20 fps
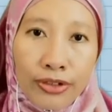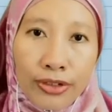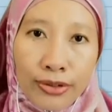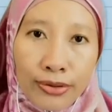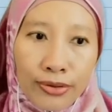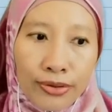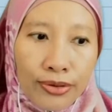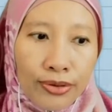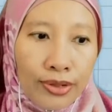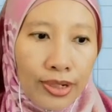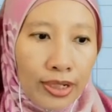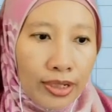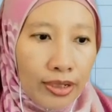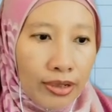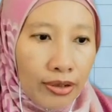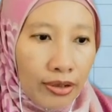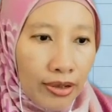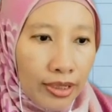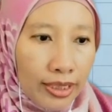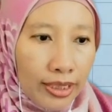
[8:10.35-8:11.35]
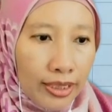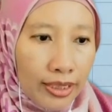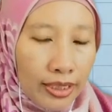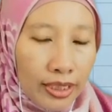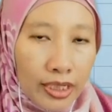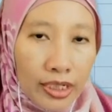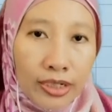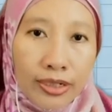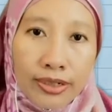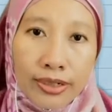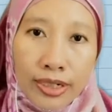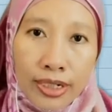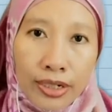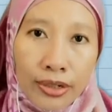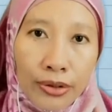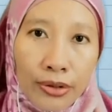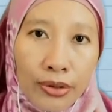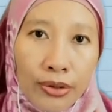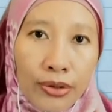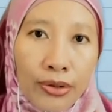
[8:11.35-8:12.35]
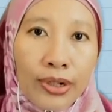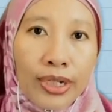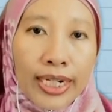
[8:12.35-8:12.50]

2 and the coordinate is 0,